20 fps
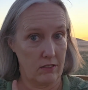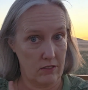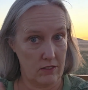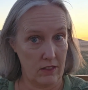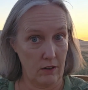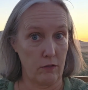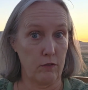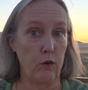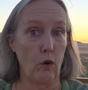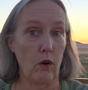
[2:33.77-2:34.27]

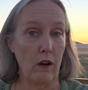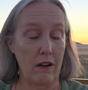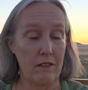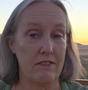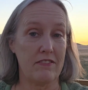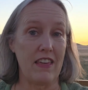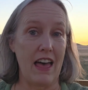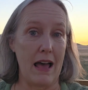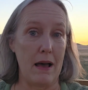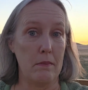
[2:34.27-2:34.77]
the 4 of
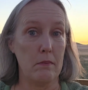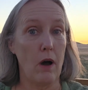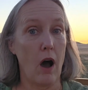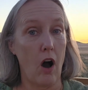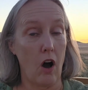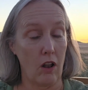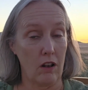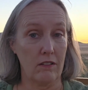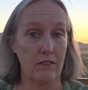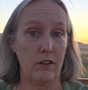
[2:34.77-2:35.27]
them,
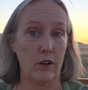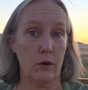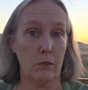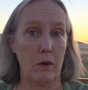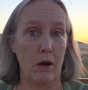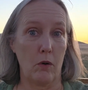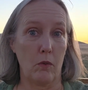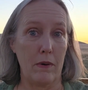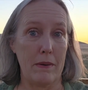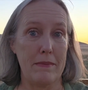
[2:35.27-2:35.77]
all of whom
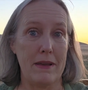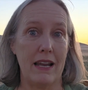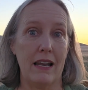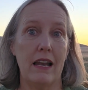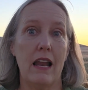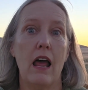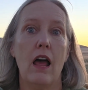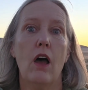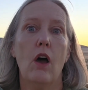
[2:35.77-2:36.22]
are women,